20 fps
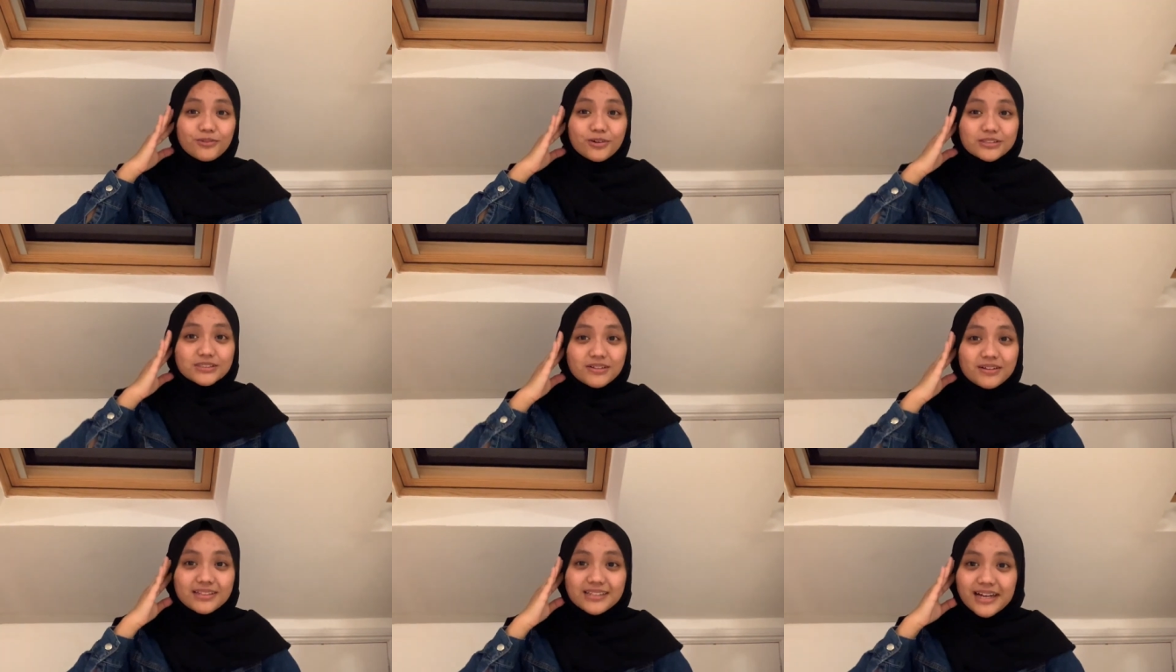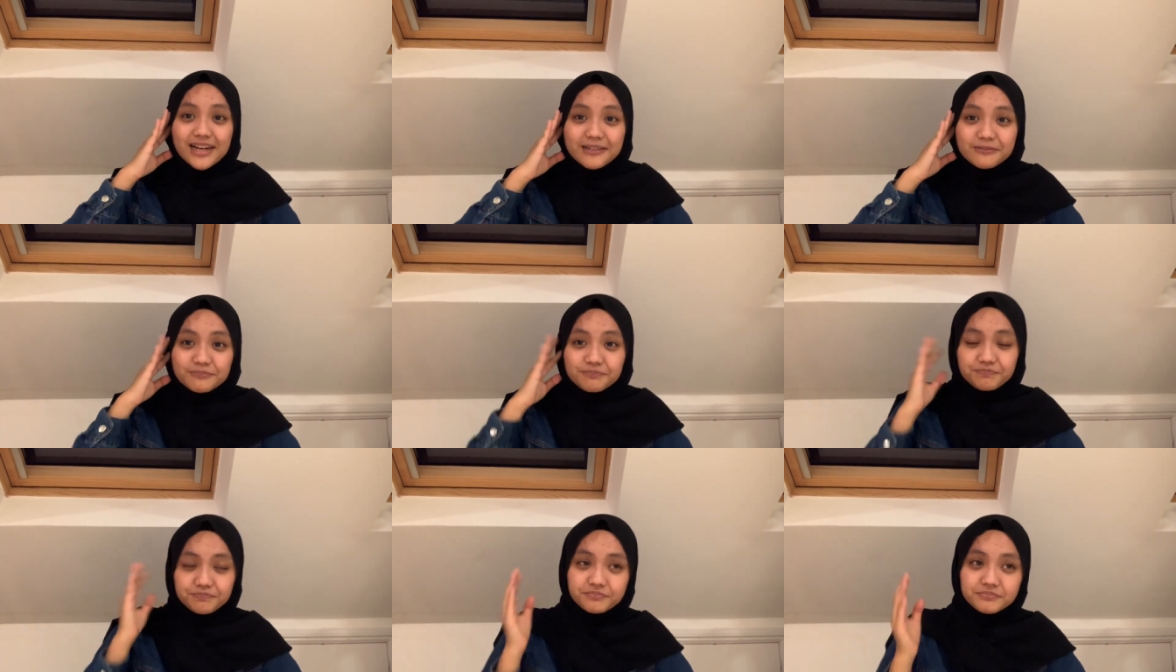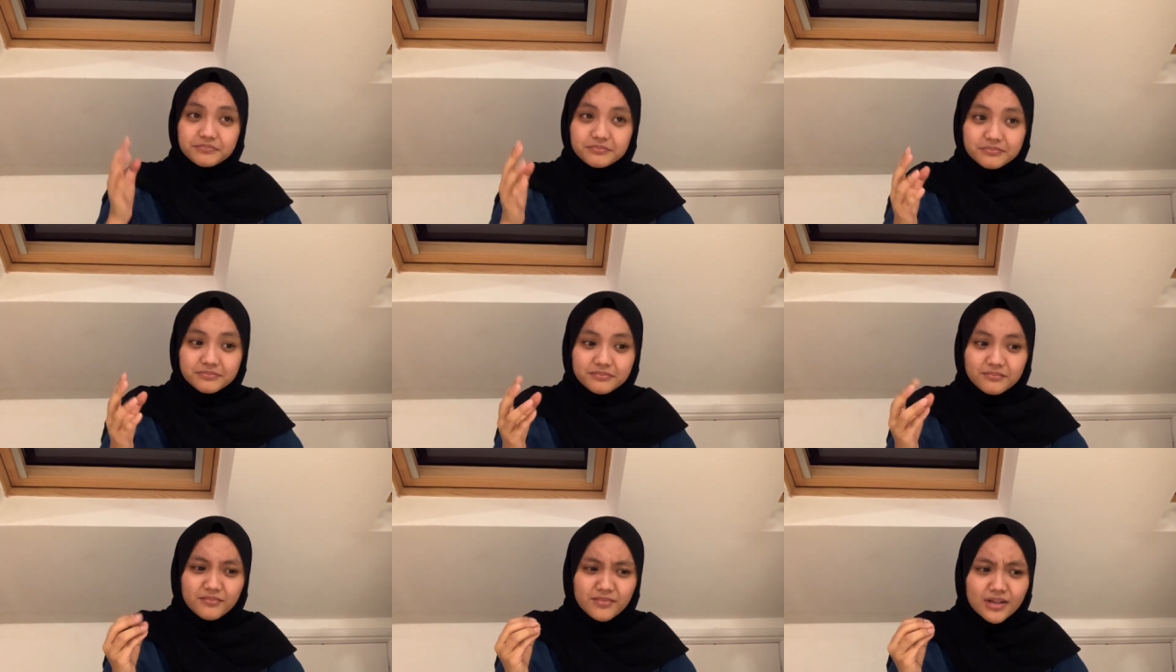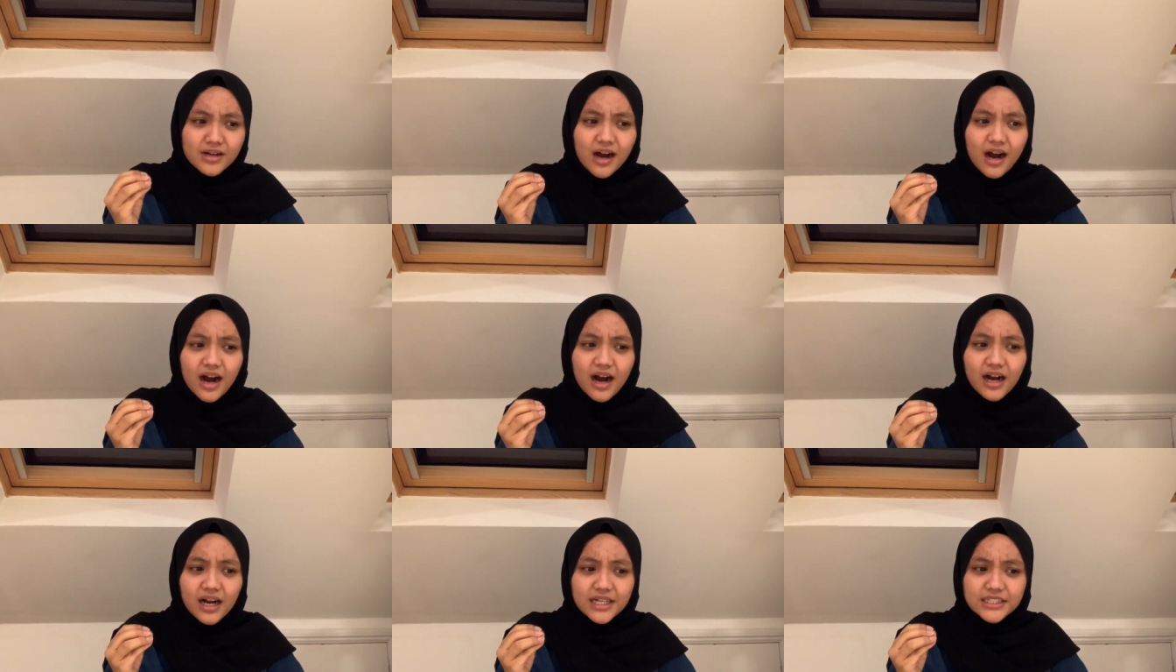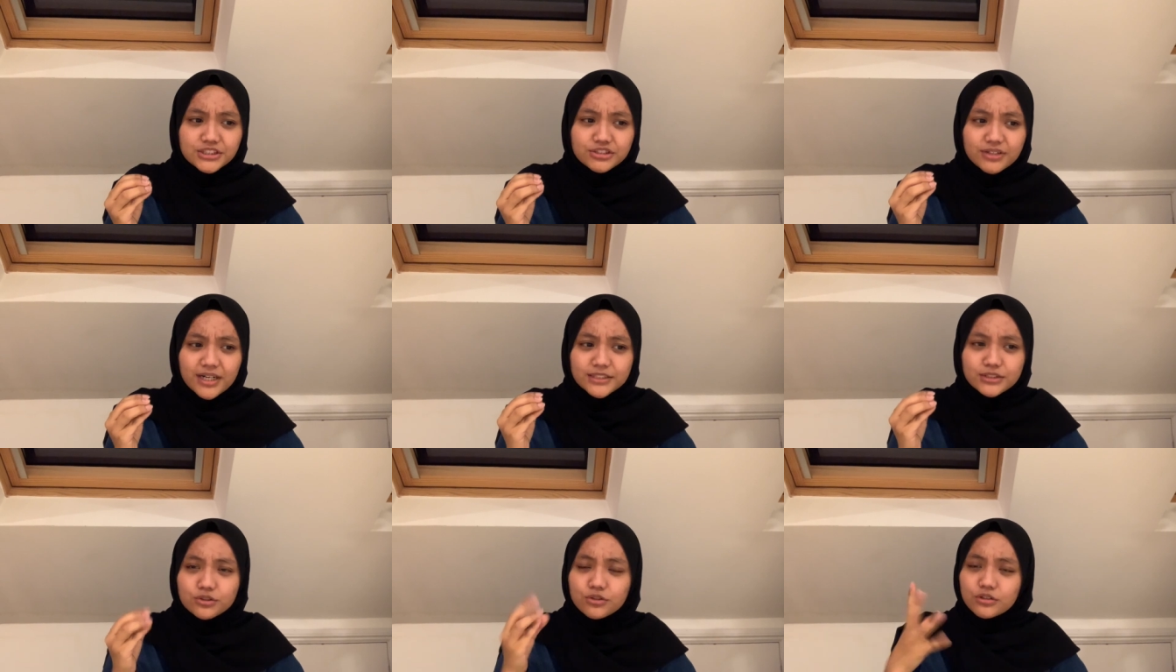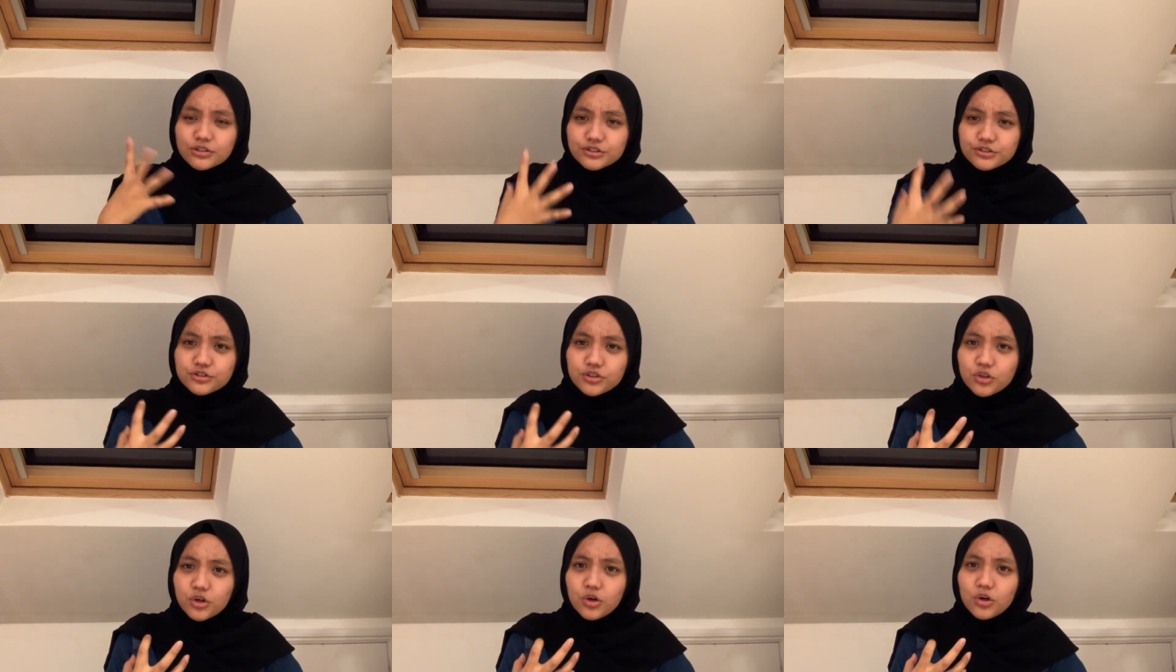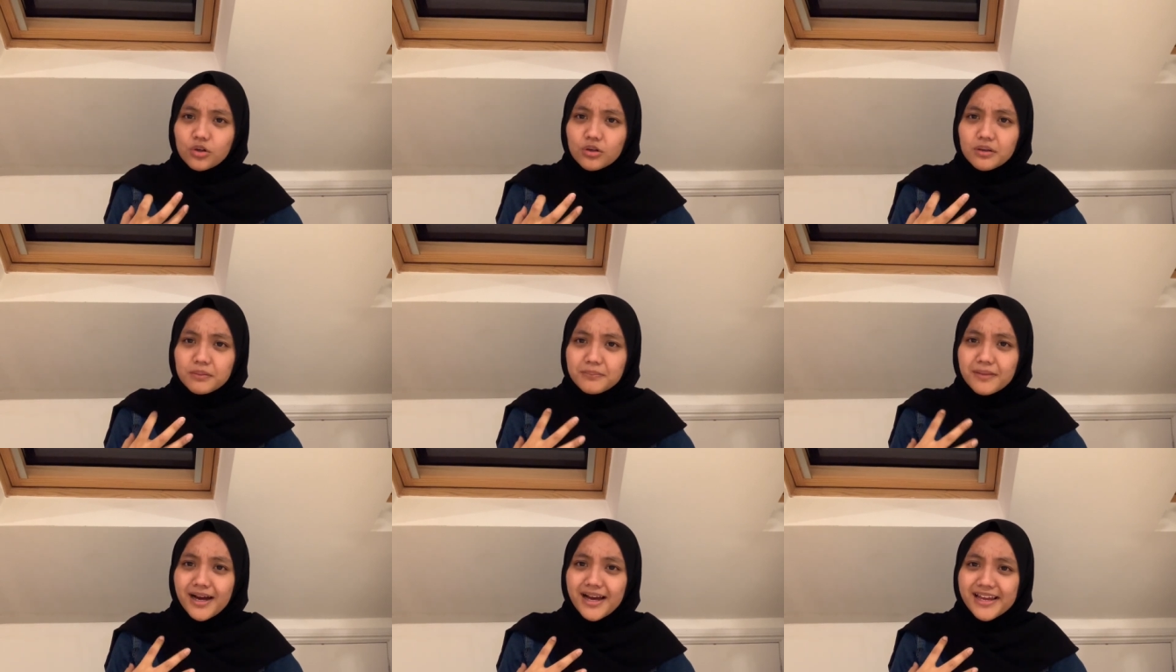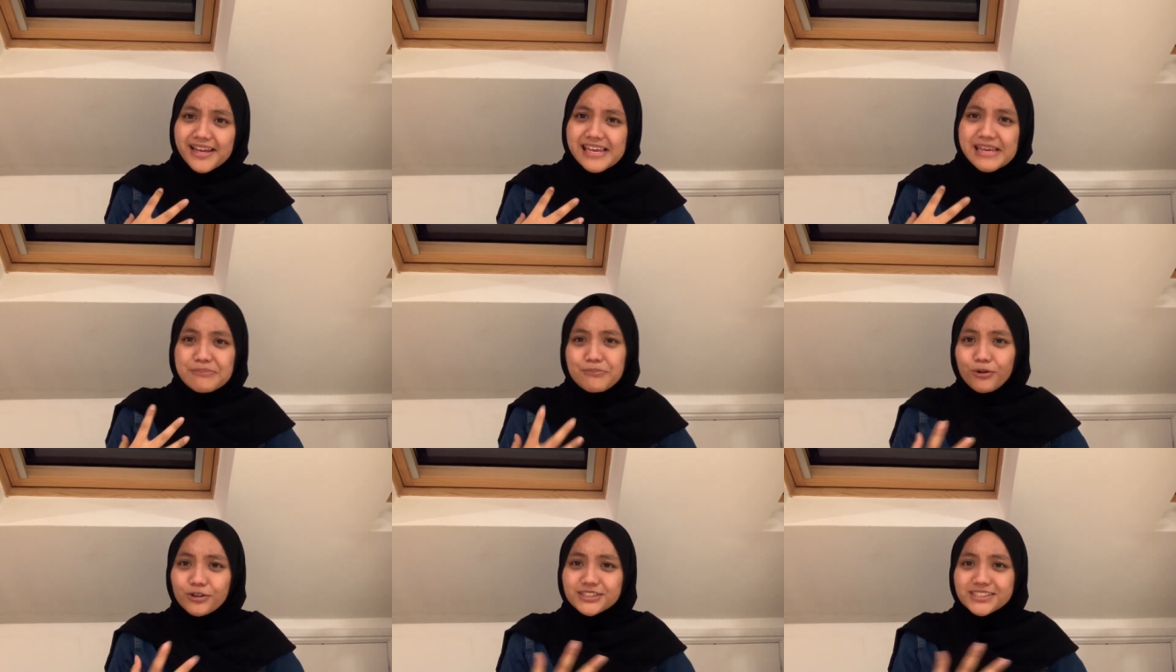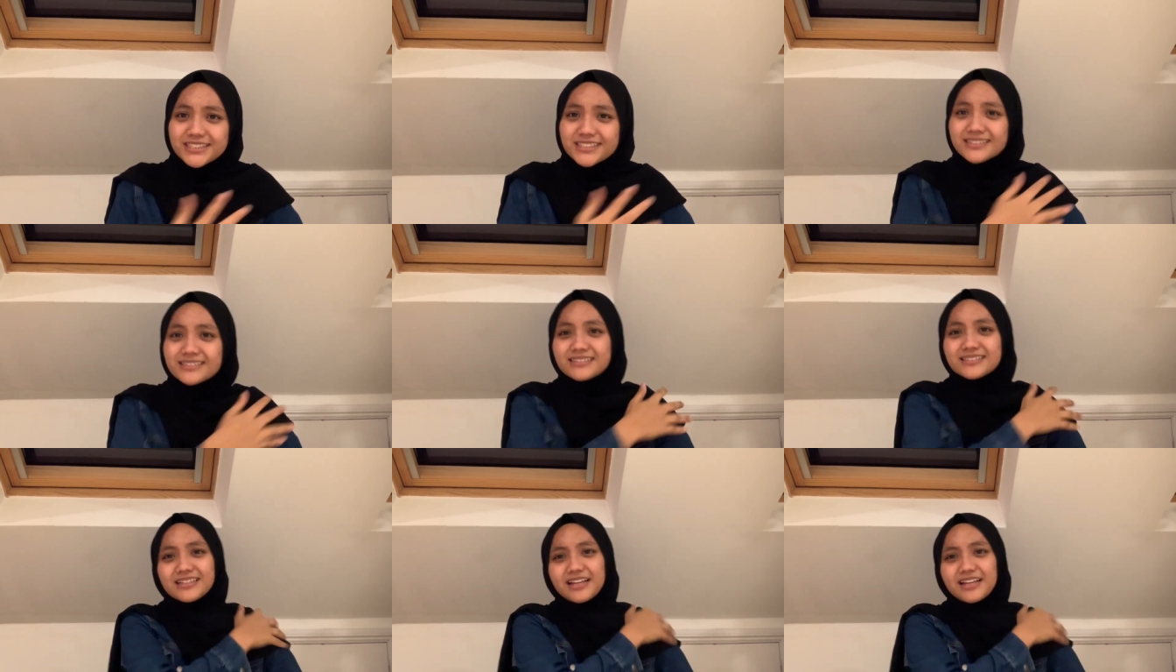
most of the time, I try to control my emotions